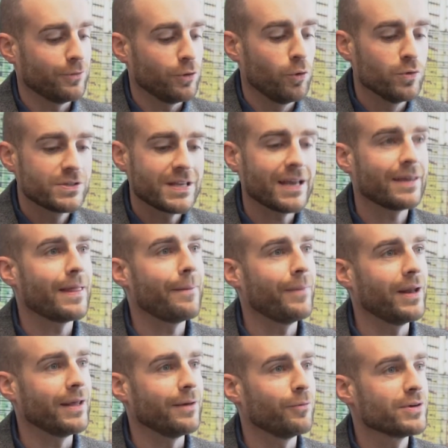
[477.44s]
who's taking that
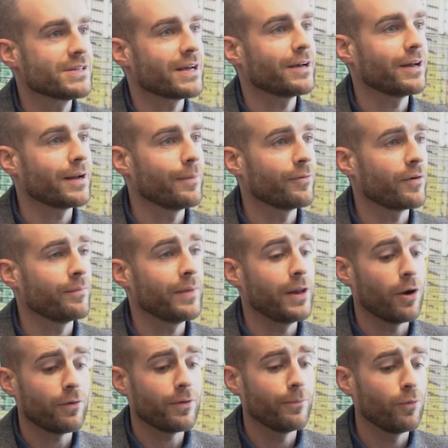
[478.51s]
money, where's that cut coming from, and
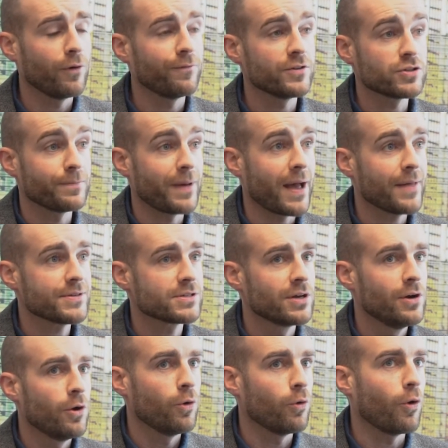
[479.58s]
are there more efficient paths,
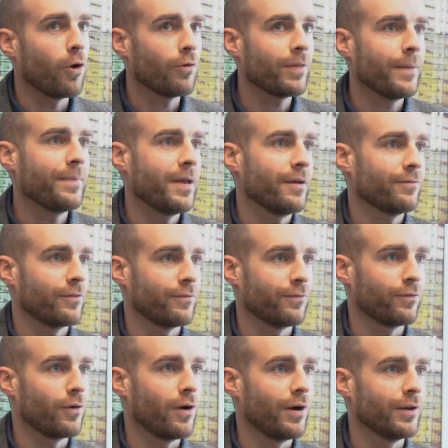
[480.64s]
or are they paying for
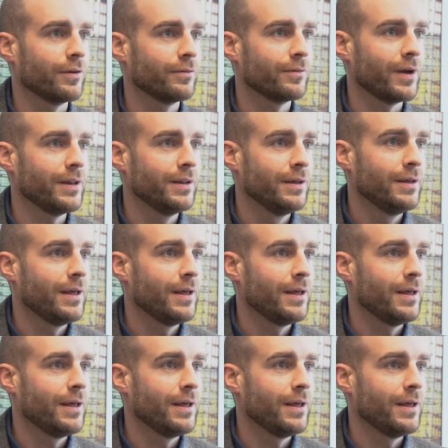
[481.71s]
fraud, right?